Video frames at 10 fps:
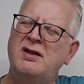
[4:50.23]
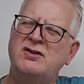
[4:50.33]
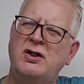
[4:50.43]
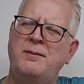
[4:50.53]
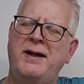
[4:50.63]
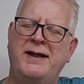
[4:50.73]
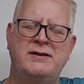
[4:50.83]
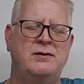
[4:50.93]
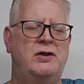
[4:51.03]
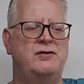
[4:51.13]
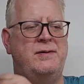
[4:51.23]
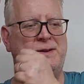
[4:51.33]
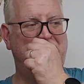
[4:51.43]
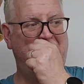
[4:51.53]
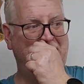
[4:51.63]
So we might hear some noise from
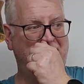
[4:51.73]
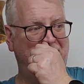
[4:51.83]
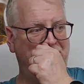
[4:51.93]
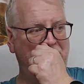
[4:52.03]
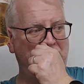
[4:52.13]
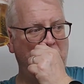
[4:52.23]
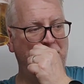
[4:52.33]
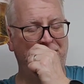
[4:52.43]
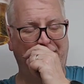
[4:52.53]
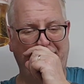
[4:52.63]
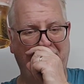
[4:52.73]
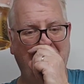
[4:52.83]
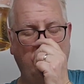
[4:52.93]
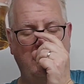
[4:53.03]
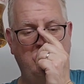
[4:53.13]
outside because I left the door open for the
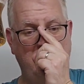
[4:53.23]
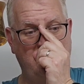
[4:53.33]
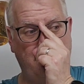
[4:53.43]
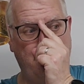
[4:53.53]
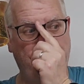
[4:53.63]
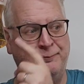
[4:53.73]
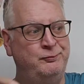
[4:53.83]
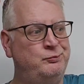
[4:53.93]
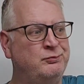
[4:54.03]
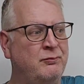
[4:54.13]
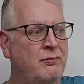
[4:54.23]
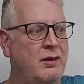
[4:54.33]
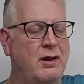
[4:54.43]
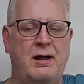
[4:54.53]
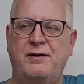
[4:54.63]
dog, and I
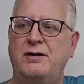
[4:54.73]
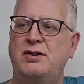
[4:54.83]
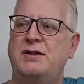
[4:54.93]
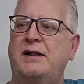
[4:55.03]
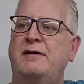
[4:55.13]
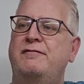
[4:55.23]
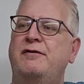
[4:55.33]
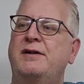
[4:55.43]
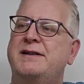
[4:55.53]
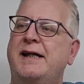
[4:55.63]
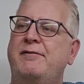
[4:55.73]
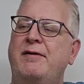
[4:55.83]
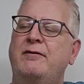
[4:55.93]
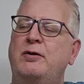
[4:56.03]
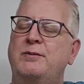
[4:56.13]
think she's sat in front of the telly
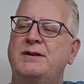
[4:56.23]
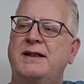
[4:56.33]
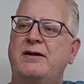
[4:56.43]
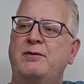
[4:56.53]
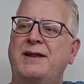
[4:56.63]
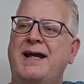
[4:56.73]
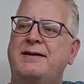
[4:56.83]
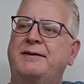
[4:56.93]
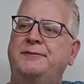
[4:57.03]
around, come and see her old dad.